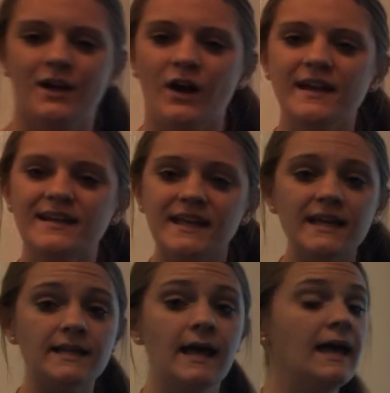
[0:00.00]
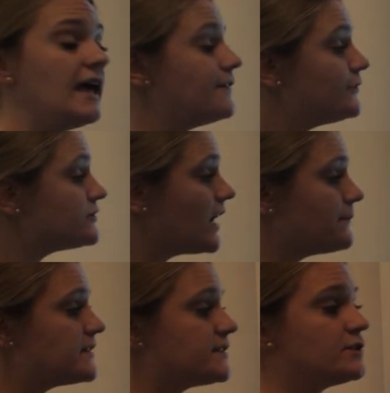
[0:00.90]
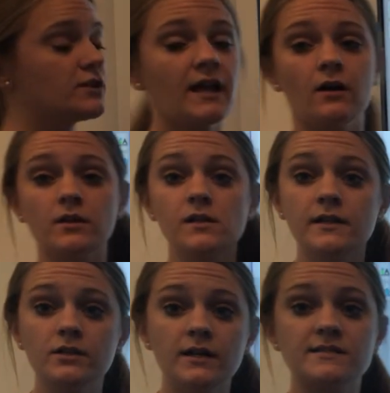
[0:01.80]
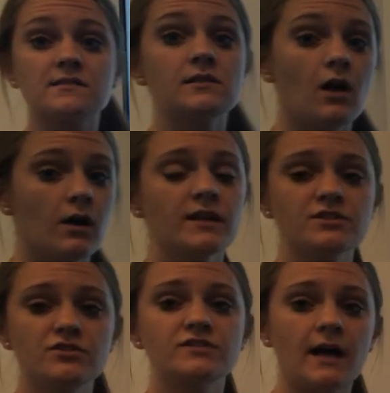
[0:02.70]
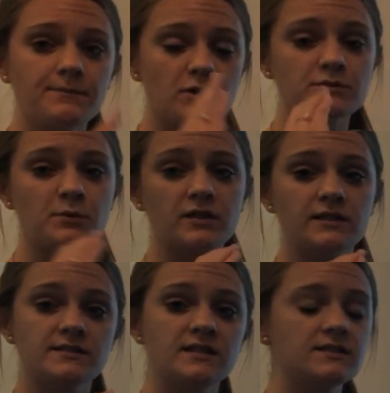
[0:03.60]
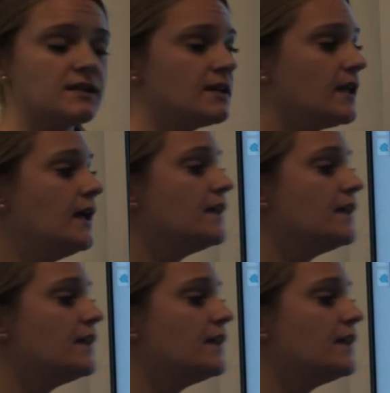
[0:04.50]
All right, and again, if you type this in your calculator, as long as you type those parentheses in,